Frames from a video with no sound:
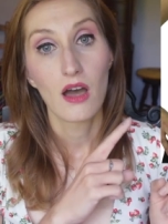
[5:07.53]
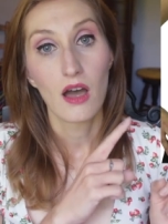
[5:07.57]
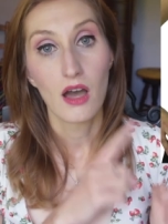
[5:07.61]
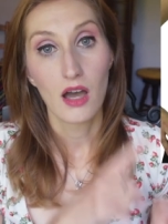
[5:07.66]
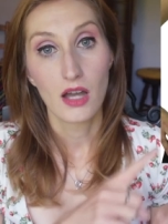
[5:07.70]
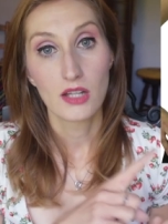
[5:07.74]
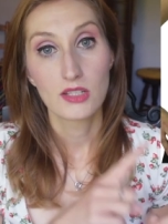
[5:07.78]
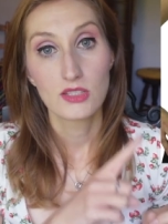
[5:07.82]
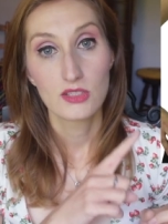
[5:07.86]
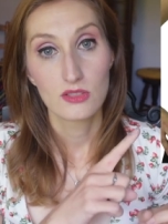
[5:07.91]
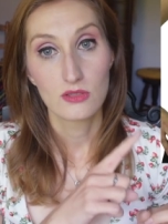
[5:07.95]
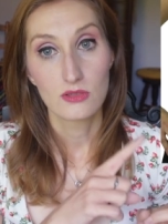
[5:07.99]

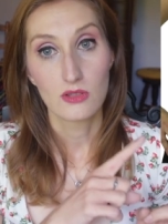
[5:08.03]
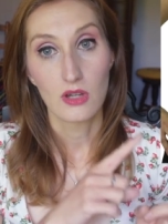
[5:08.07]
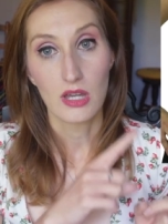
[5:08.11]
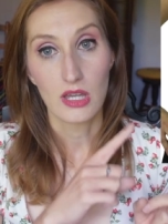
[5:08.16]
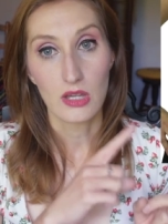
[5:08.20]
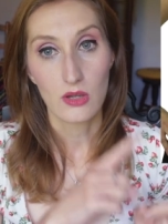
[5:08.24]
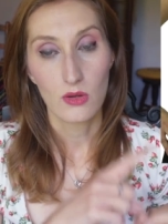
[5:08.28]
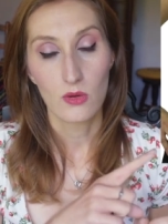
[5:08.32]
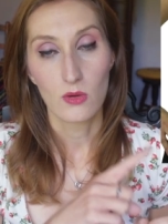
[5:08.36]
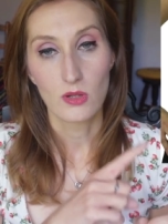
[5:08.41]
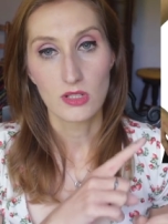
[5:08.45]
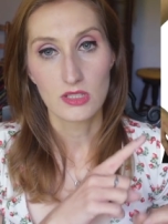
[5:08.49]
onto
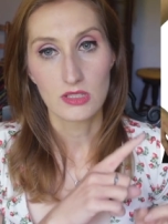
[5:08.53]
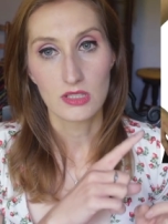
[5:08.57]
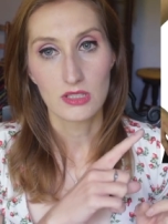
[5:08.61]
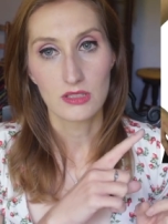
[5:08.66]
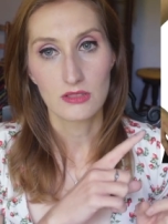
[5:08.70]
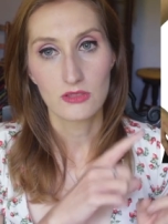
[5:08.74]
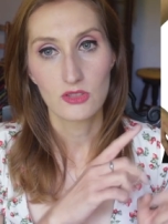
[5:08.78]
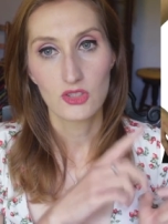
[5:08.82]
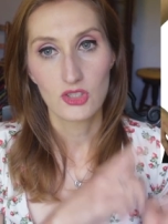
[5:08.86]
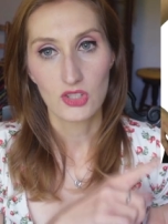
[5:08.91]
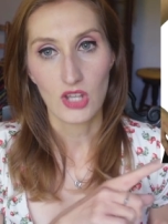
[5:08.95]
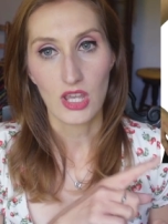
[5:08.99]
a
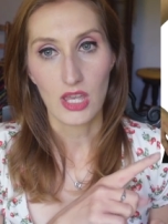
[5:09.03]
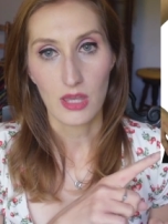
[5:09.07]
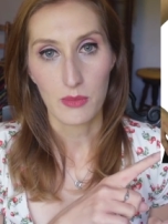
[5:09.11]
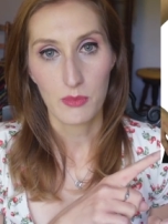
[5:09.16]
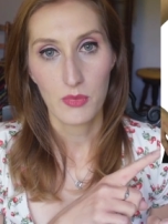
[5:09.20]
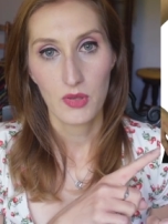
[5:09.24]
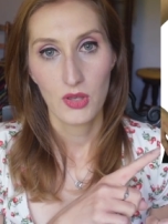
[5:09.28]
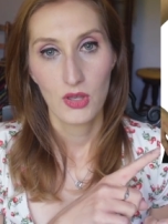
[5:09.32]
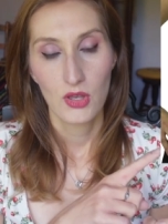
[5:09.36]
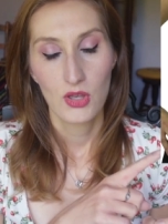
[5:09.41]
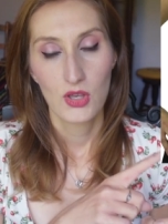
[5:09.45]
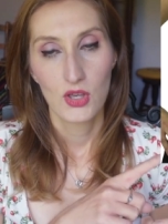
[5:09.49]
corset
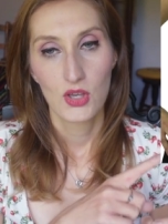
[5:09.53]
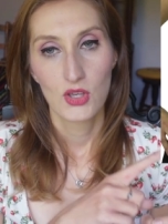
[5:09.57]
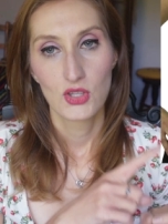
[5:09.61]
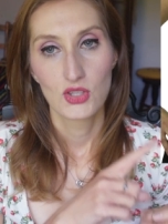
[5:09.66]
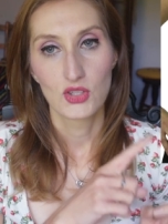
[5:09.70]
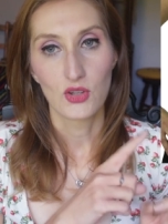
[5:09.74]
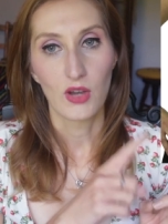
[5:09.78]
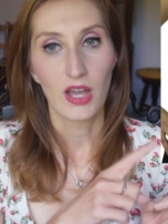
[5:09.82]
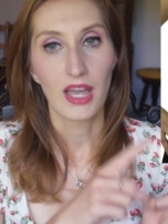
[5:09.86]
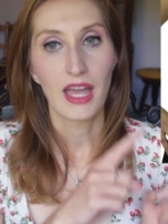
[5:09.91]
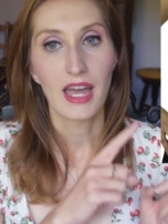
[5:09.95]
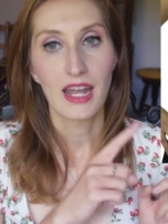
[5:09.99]
shape
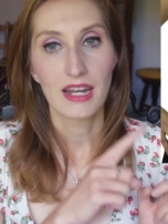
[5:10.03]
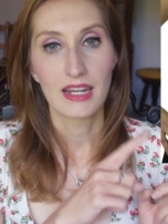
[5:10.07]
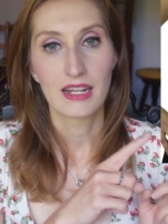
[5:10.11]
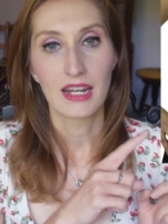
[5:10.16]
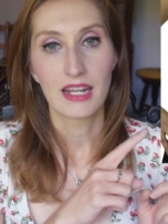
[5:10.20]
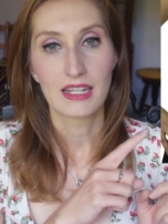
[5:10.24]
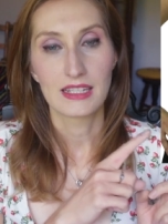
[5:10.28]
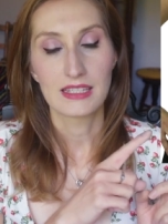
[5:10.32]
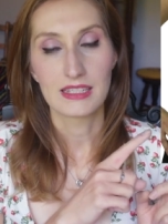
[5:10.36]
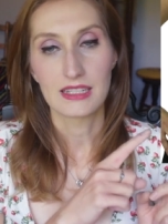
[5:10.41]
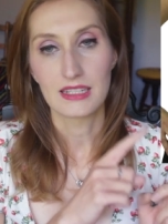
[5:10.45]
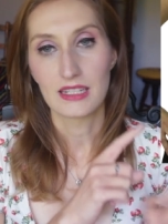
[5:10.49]
so I had an
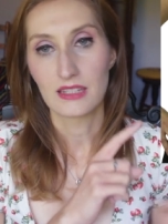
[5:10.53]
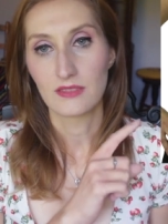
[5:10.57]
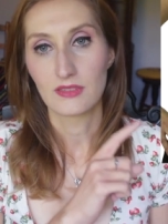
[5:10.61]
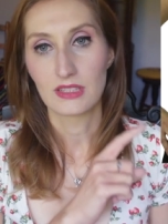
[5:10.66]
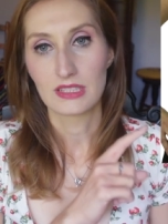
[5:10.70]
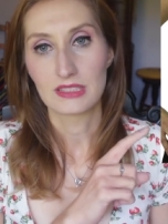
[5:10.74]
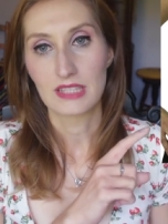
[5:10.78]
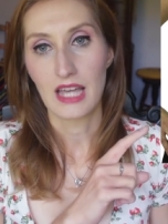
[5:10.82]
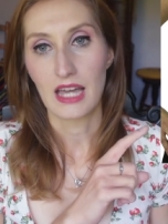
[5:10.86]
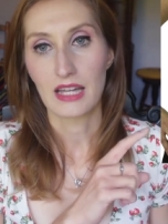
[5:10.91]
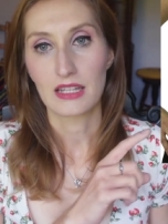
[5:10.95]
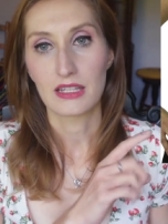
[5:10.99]
idea of
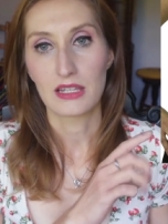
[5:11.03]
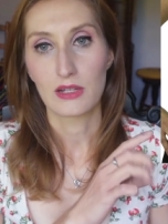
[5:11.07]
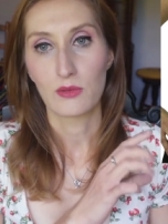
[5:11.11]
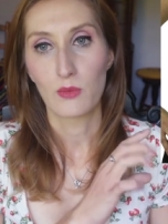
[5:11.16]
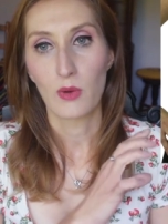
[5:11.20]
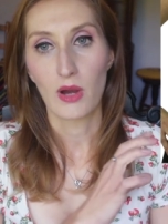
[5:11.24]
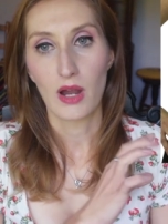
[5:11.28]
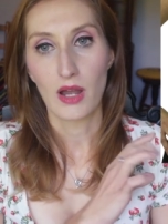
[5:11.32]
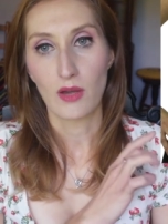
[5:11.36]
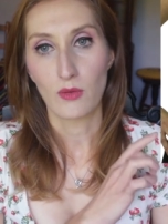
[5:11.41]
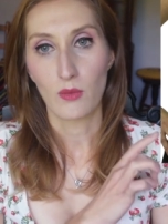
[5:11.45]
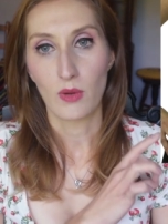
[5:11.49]
exactly
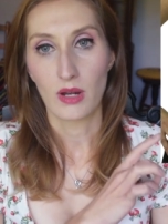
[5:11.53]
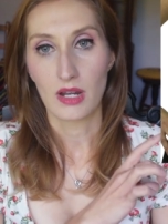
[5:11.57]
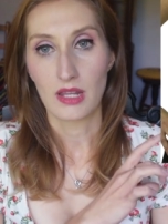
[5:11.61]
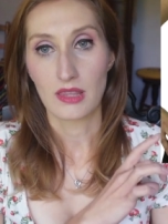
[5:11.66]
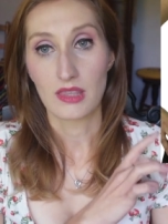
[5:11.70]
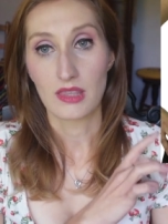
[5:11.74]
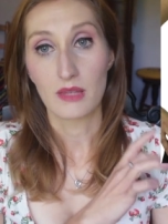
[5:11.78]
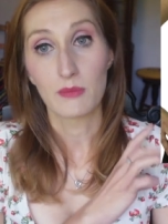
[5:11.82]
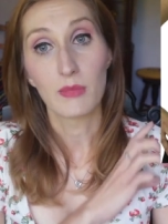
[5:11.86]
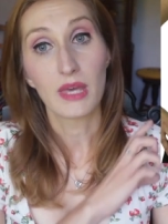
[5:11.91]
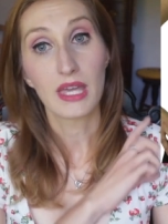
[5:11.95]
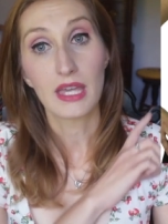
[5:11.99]
where I
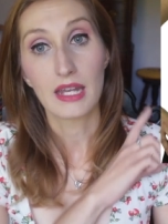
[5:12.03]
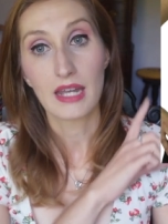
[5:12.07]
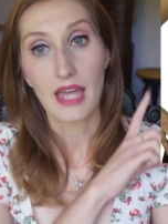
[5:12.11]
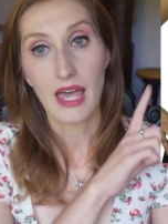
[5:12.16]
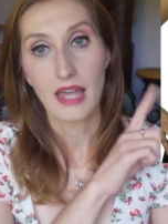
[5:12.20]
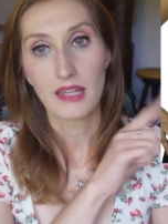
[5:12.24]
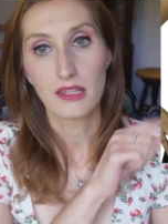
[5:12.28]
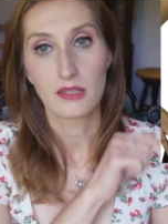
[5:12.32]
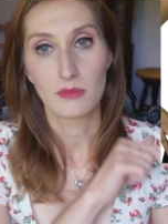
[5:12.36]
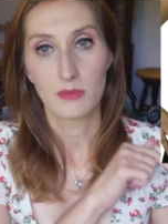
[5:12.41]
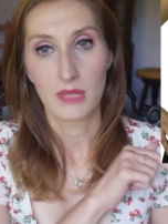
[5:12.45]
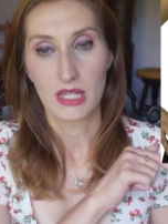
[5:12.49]
wanted the main
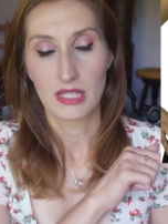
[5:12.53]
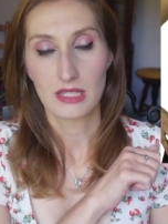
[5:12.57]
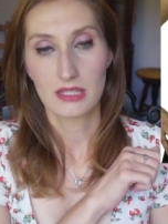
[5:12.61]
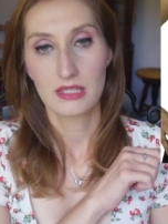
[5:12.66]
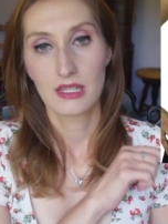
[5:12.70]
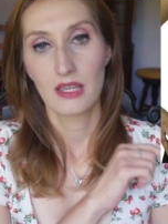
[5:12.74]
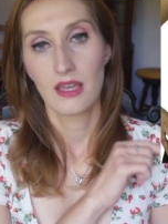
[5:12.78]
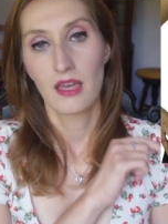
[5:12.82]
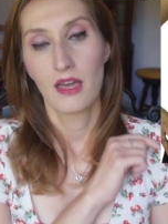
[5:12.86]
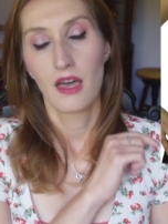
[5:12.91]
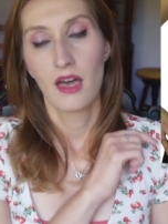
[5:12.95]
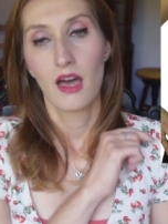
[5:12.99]
elements